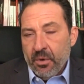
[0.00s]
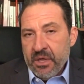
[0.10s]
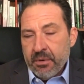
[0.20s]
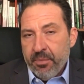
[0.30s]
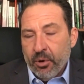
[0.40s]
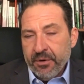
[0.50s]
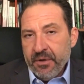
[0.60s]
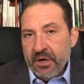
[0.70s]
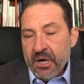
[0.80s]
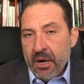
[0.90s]
when they
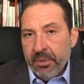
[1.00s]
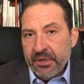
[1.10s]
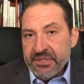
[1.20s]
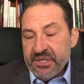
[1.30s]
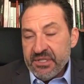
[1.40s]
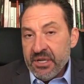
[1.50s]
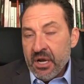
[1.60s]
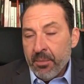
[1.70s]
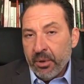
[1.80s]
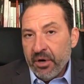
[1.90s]
report their numbers is the
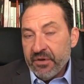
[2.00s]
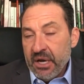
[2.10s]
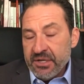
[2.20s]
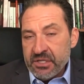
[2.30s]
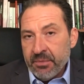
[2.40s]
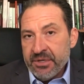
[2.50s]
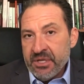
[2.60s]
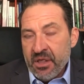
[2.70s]
number of customers.